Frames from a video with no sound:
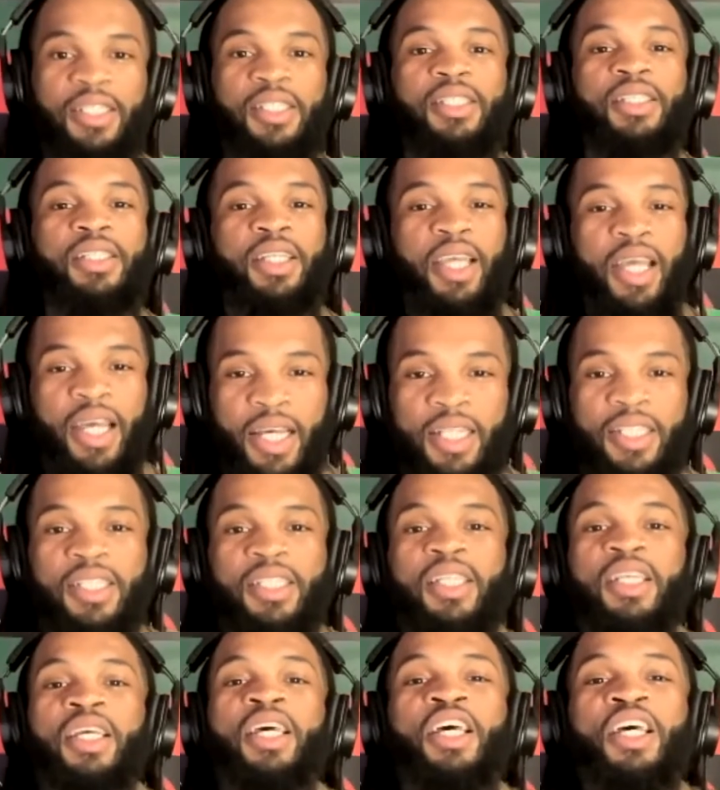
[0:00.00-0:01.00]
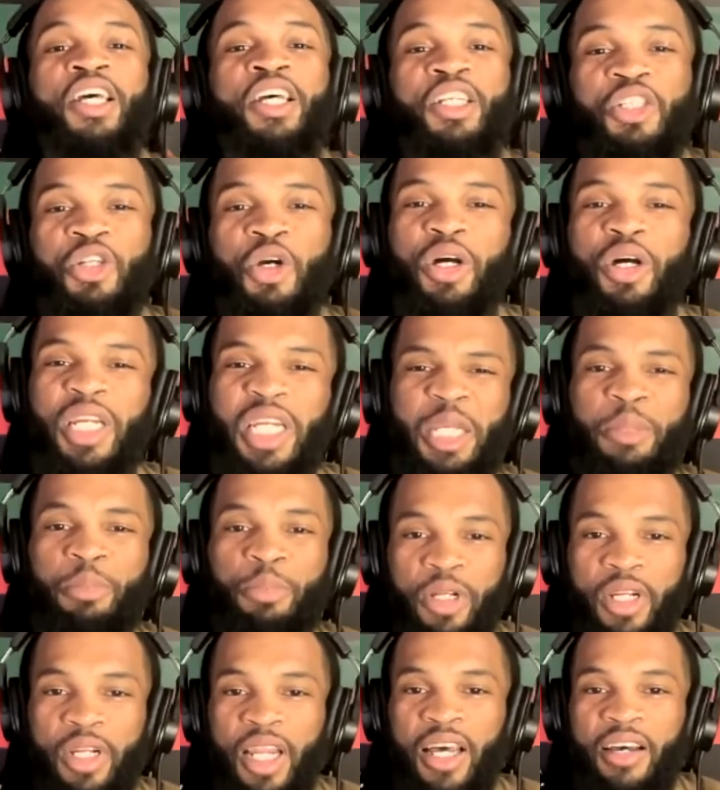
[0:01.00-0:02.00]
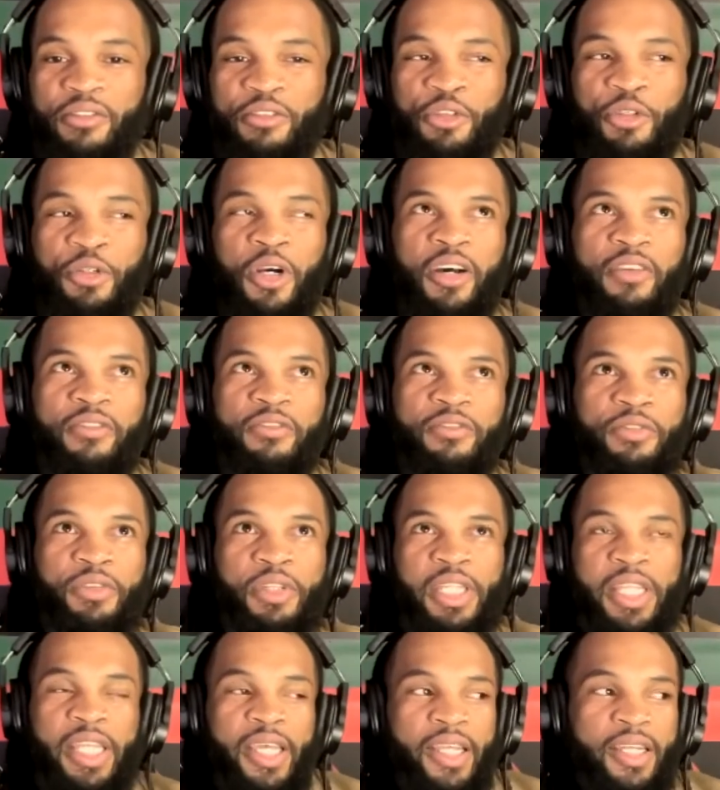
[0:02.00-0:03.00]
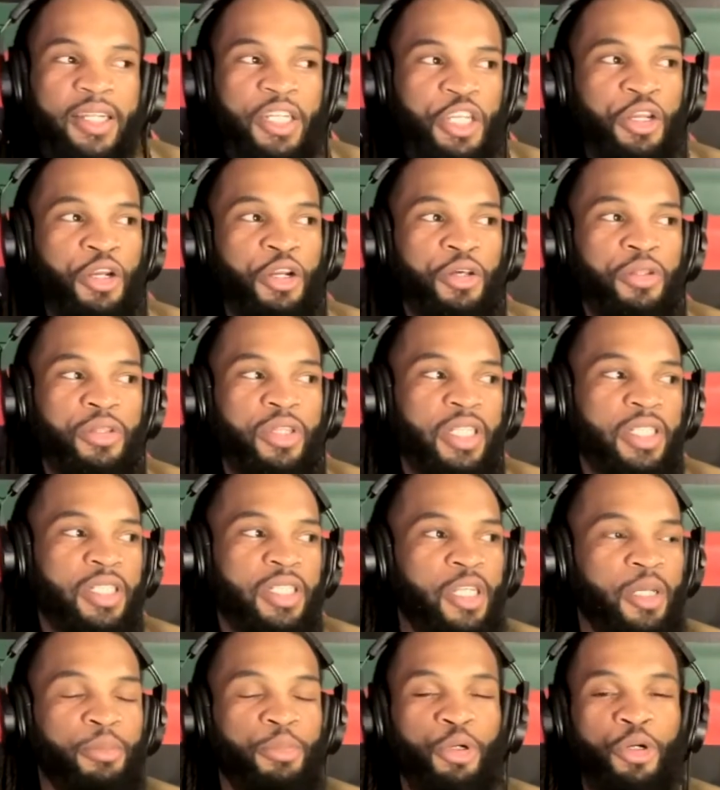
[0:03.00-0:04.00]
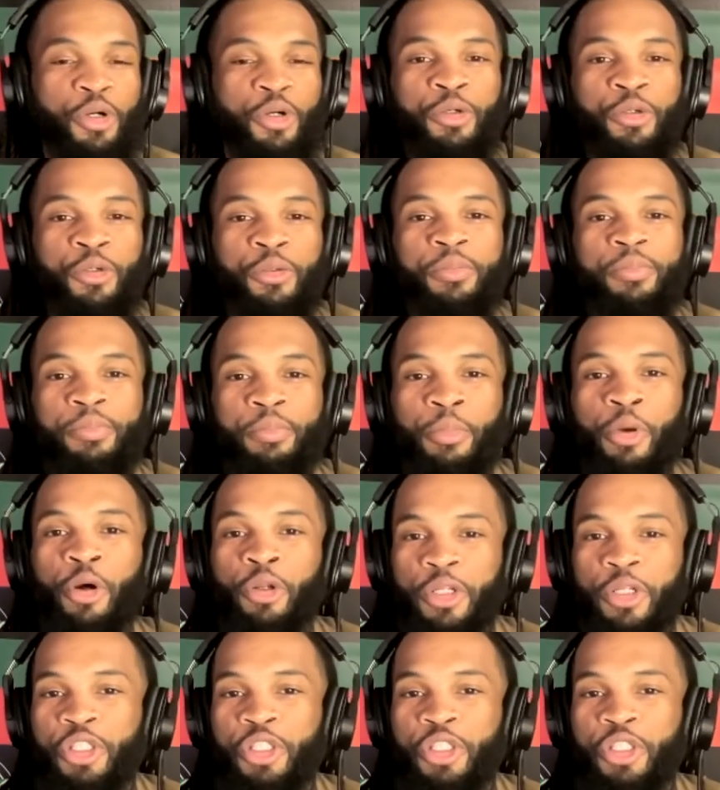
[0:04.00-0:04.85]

Yes. So a deeper level of than the typical police